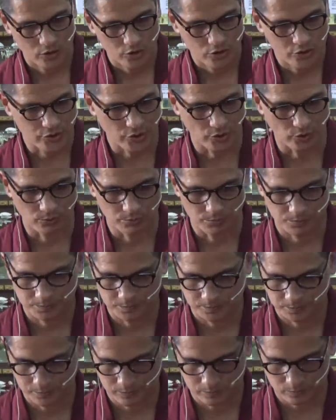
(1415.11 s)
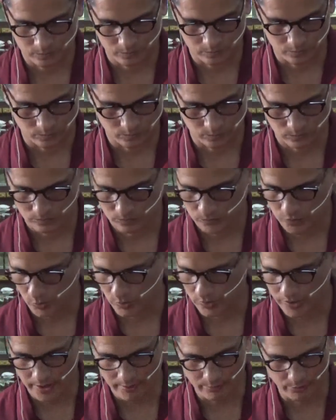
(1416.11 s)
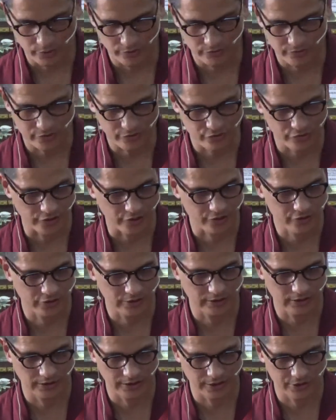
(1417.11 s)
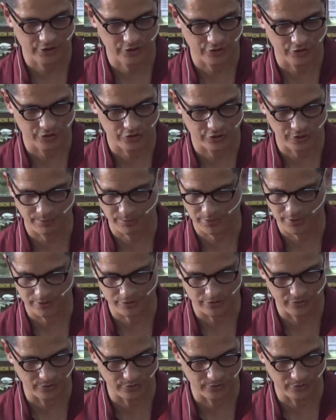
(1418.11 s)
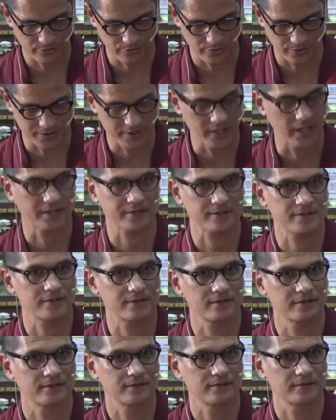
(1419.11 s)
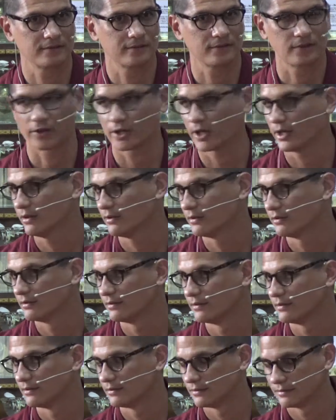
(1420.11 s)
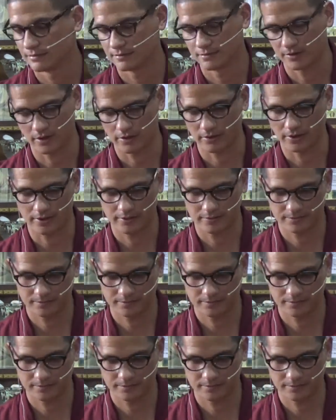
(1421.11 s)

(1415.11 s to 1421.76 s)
so with that brief introduction, let's just jump into the text. Okay? Alright.